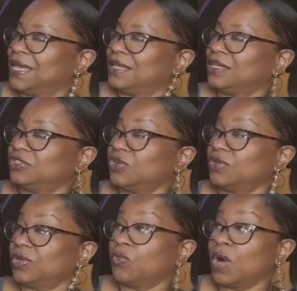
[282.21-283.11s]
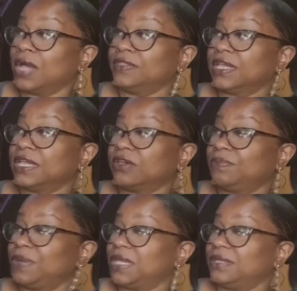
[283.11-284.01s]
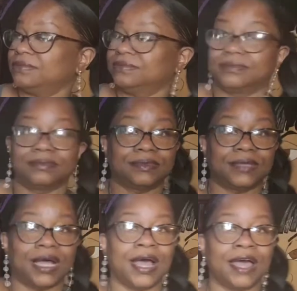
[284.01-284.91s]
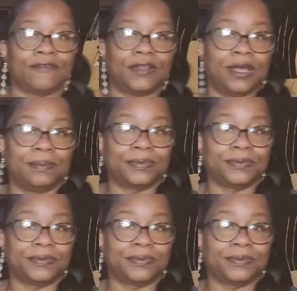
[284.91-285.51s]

There's only one thing it could be. A Heffalump.